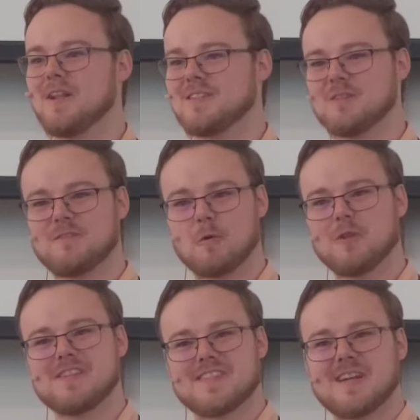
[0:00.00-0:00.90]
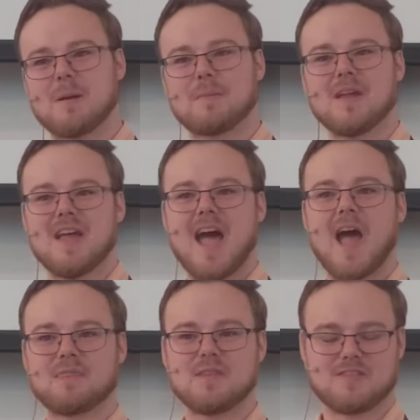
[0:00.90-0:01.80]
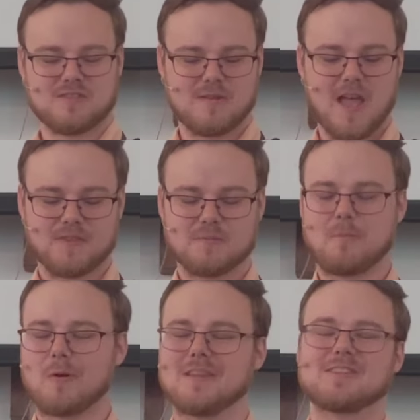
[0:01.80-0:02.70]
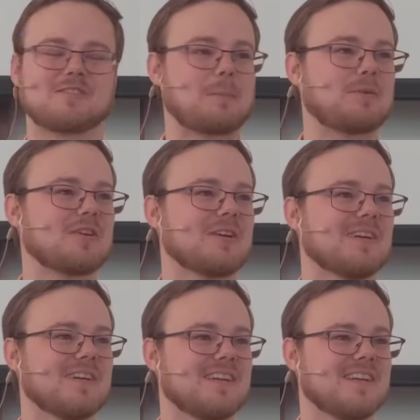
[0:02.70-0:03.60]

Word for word: but isn't fully set up at this, at this point in Scripture.